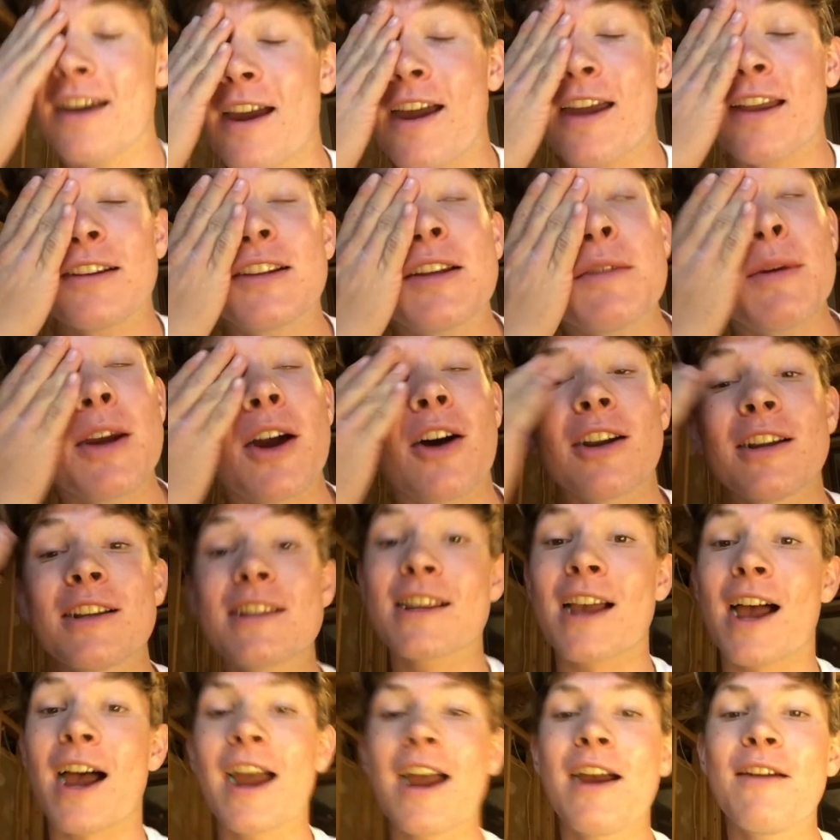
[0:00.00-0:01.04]
To be honest,
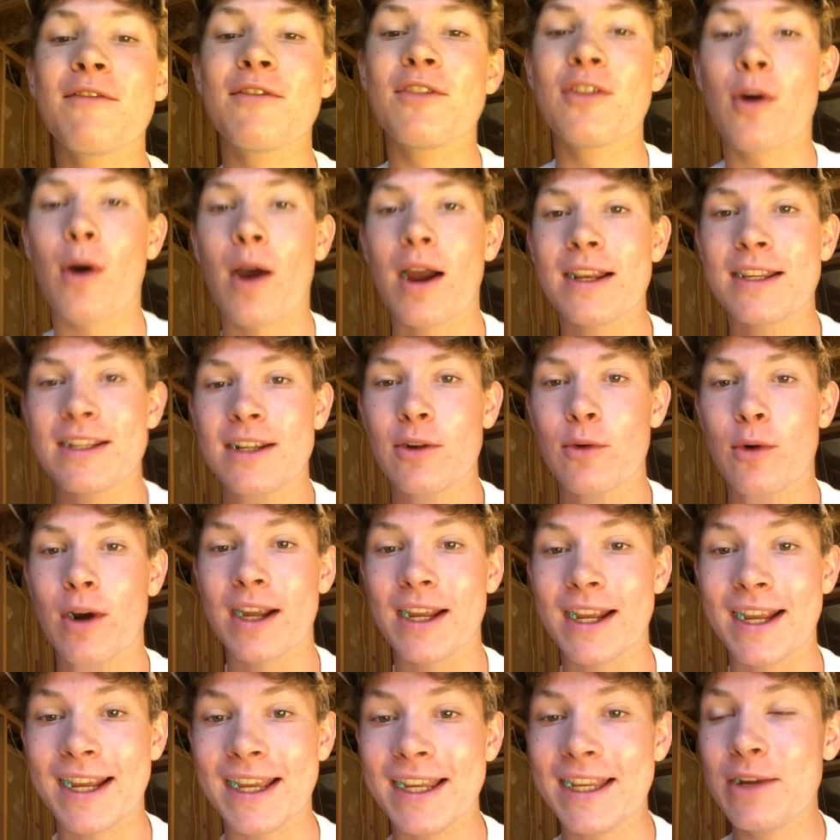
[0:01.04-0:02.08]
I have no idea why
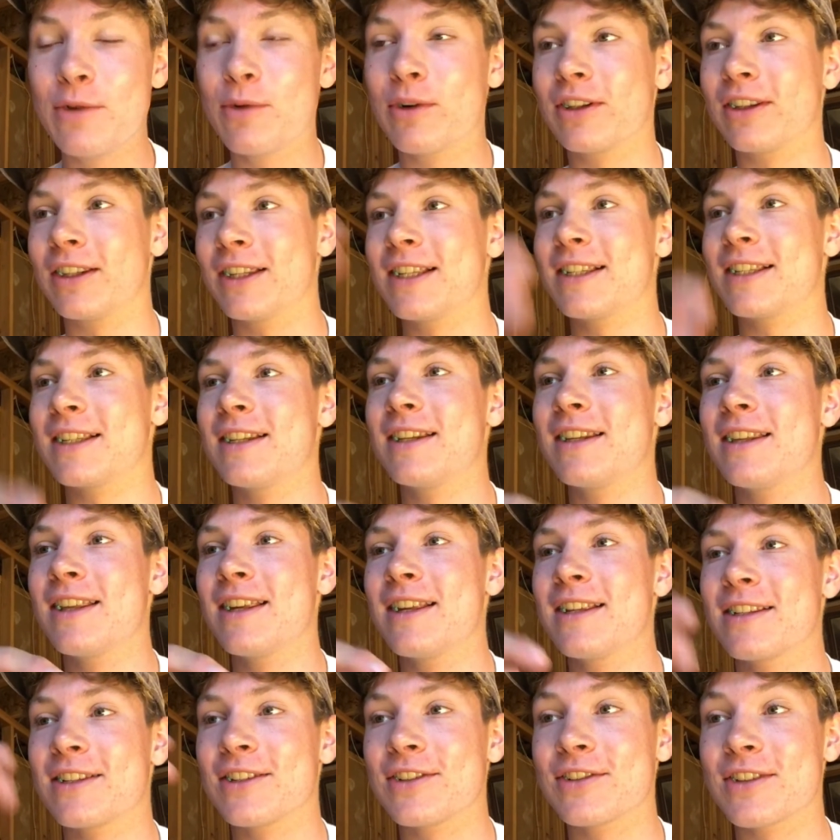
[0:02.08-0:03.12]
anyone listened to
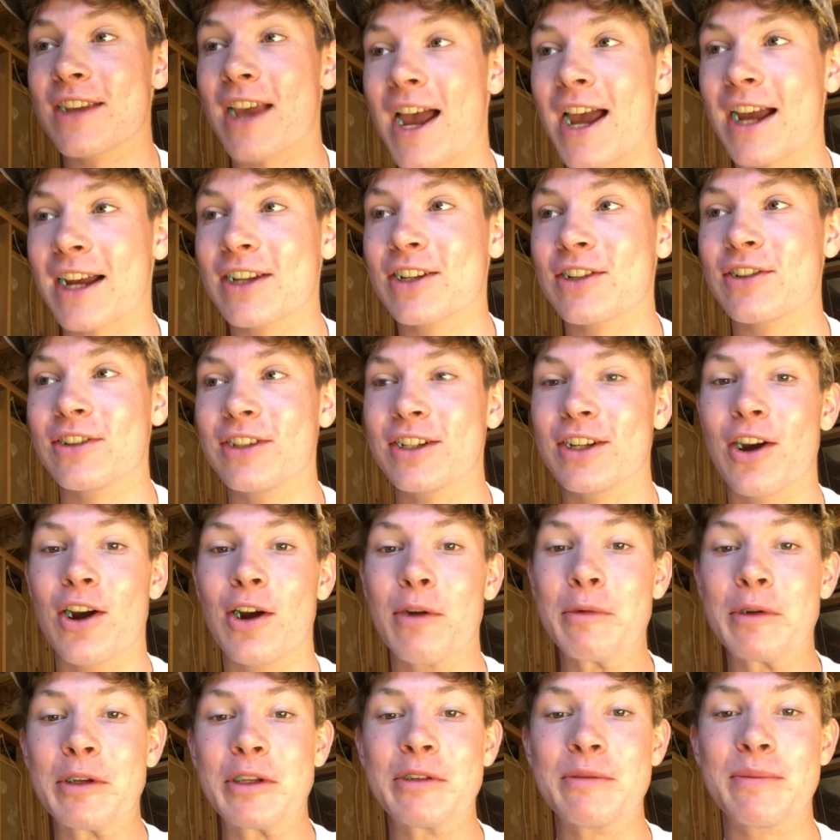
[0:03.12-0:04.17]
this. It was actually
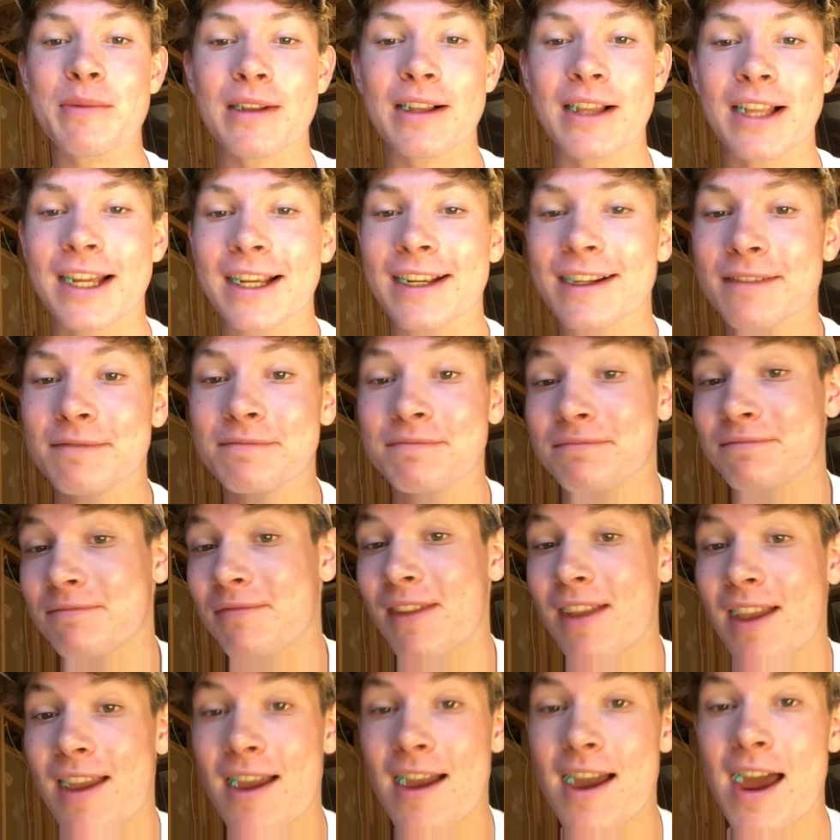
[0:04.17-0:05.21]
garbage, but like,
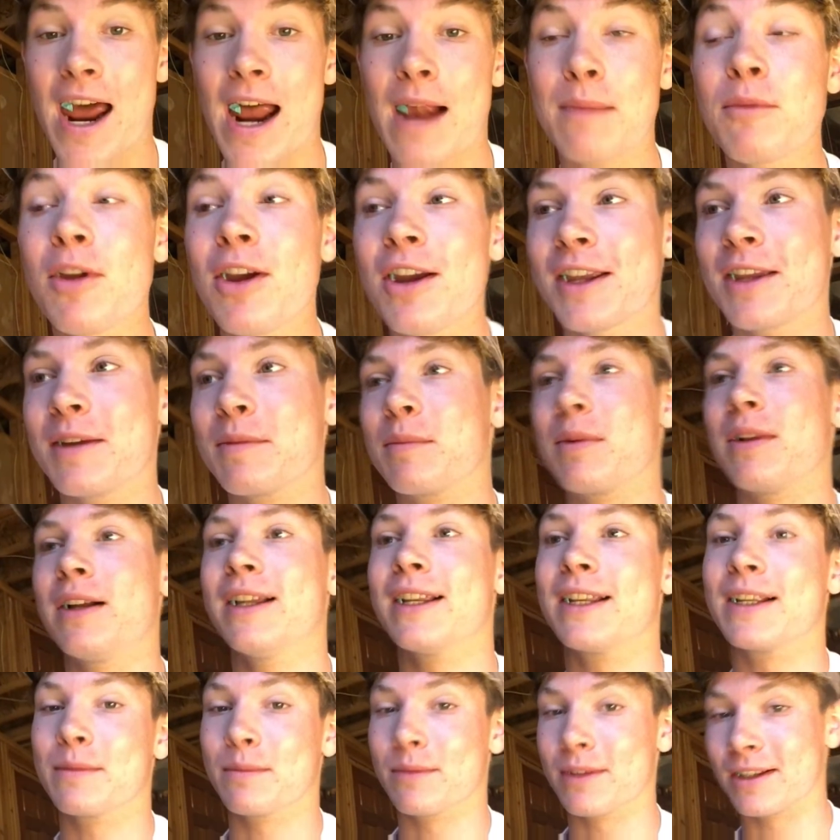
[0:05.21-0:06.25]
I'm not
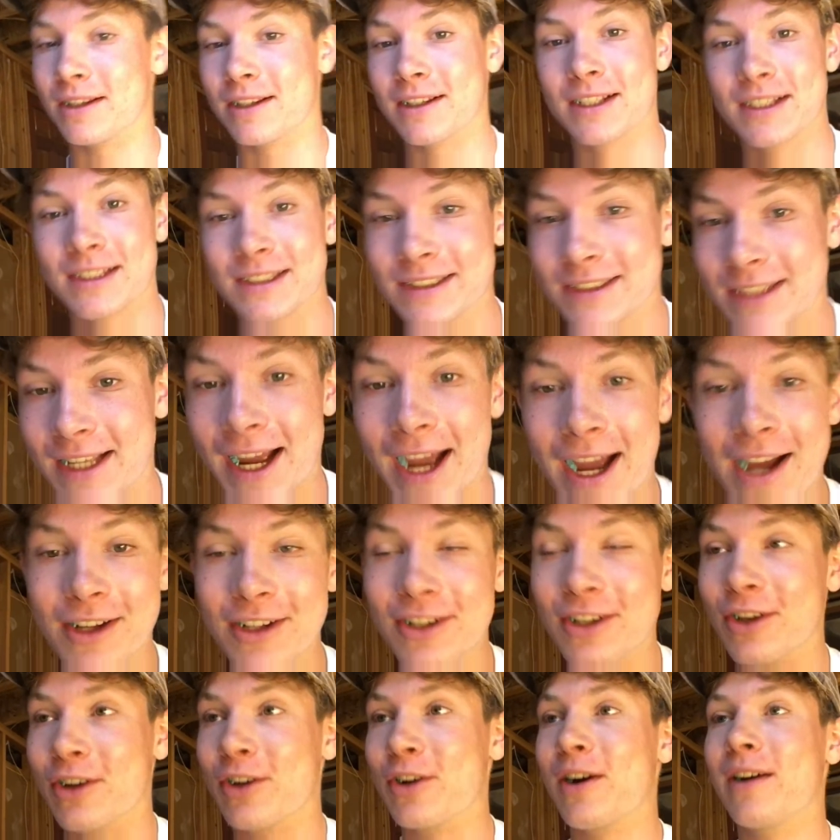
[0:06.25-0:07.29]
complaining. But I
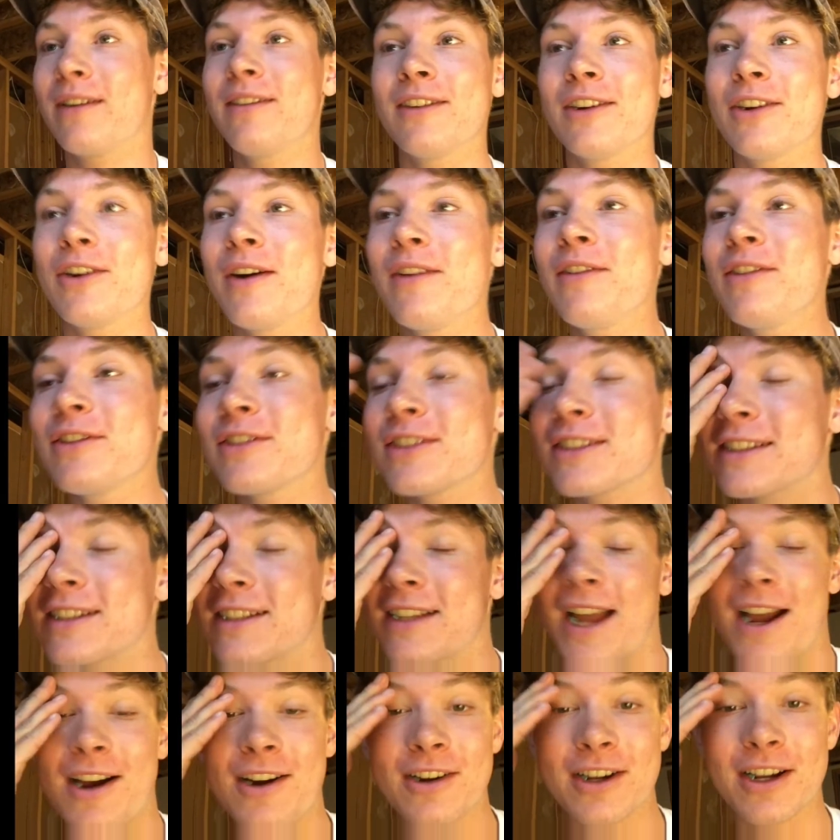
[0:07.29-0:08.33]
don't know. Whoever was
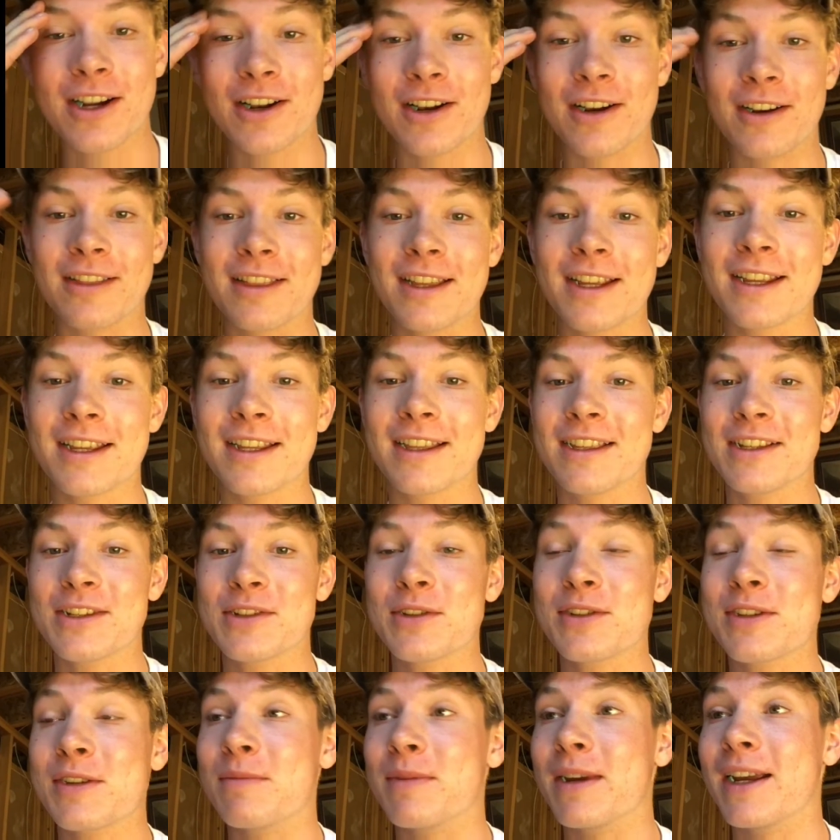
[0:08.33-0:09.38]
out here thinking this
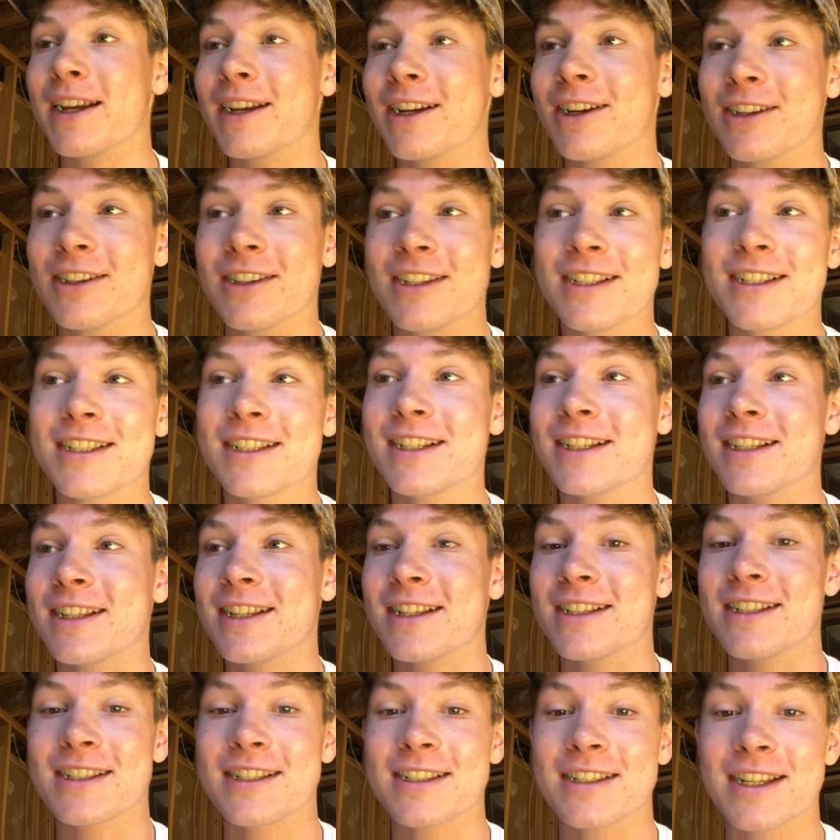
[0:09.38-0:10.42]
was a banger and listening to
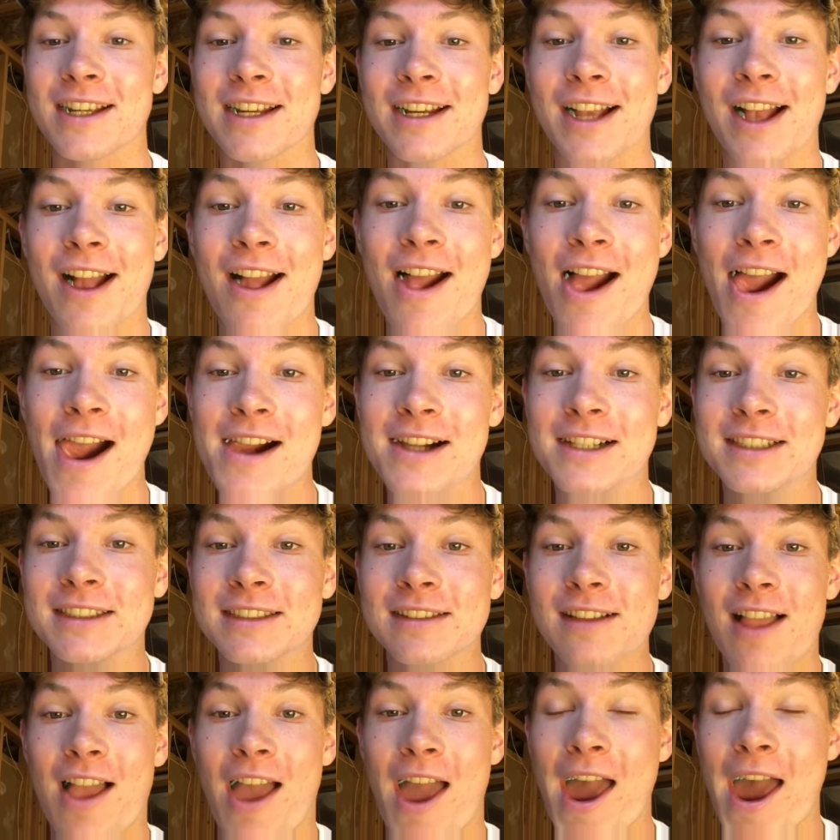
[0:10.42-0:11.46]
this is like
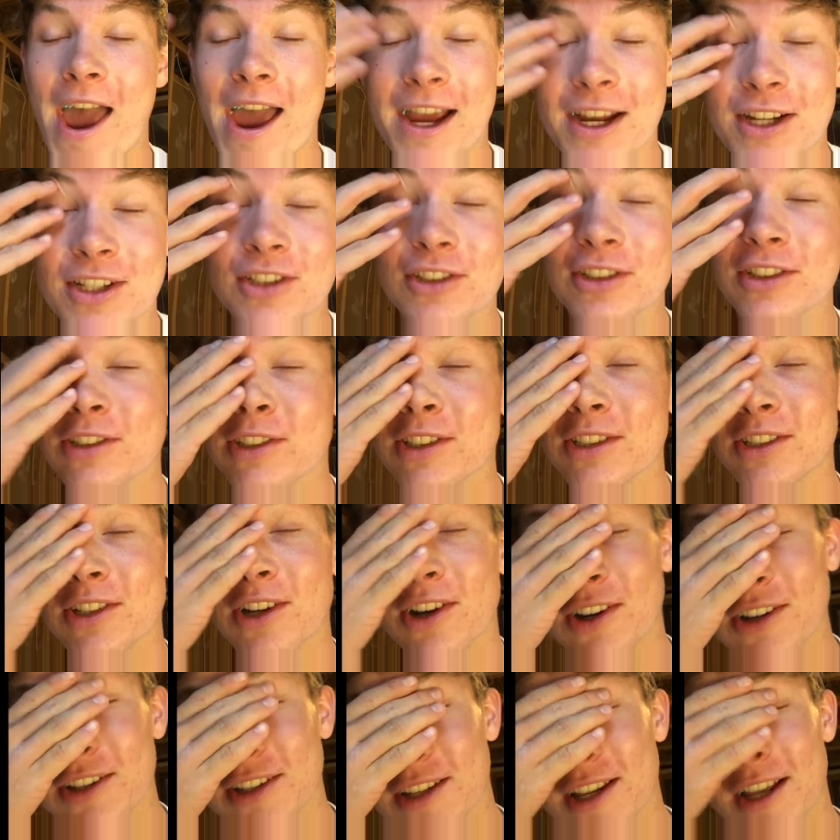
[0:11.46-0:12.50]
actually
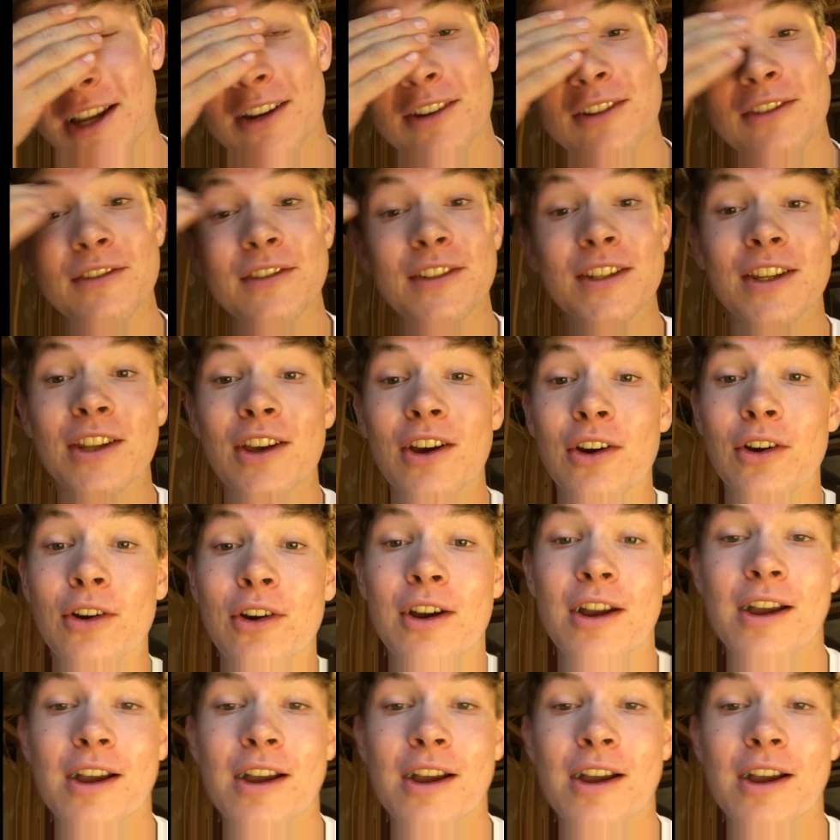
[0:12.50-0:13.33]
retarded. I don't even know.